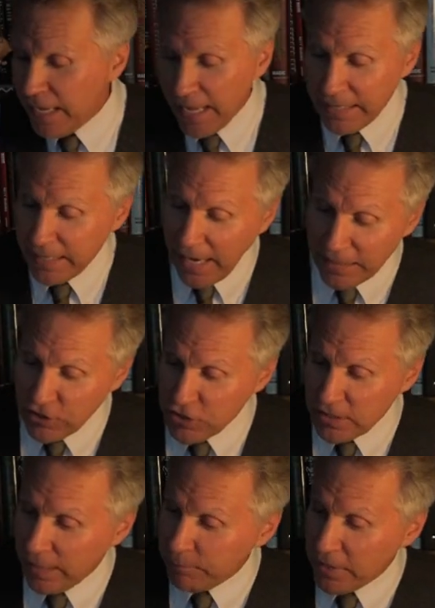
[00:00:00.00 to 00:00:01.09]
And
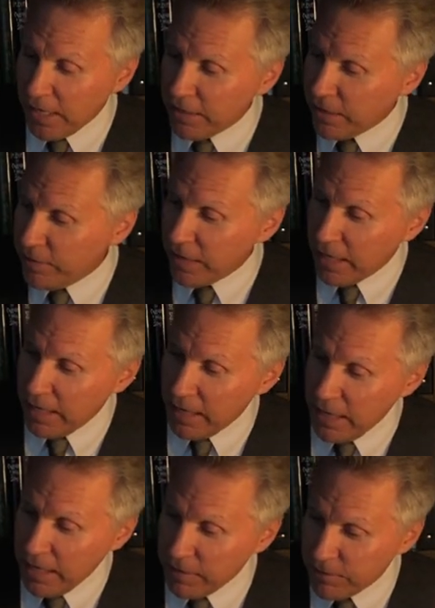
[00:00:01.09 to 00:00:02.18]
I'm telling you,
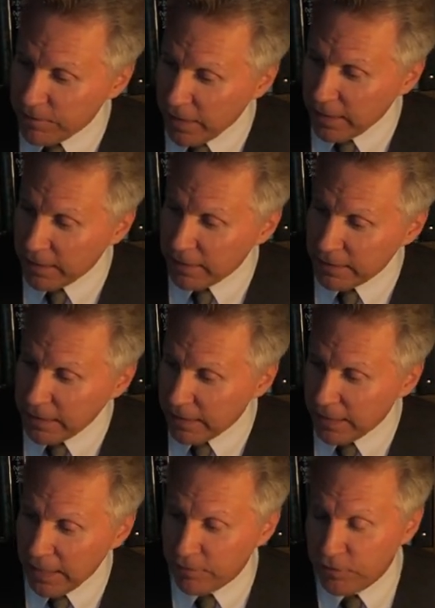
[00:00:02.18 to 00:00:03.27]

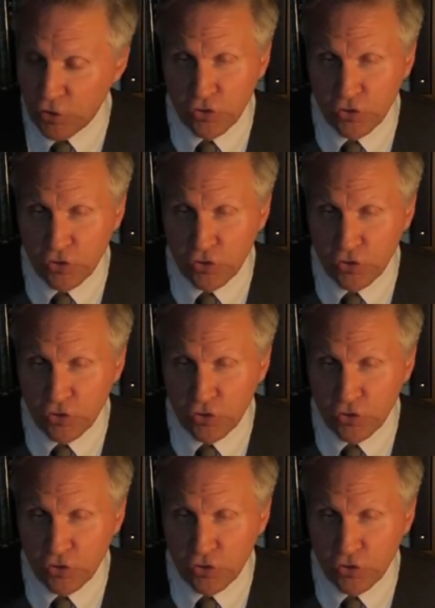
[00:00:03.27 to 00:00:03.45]
if you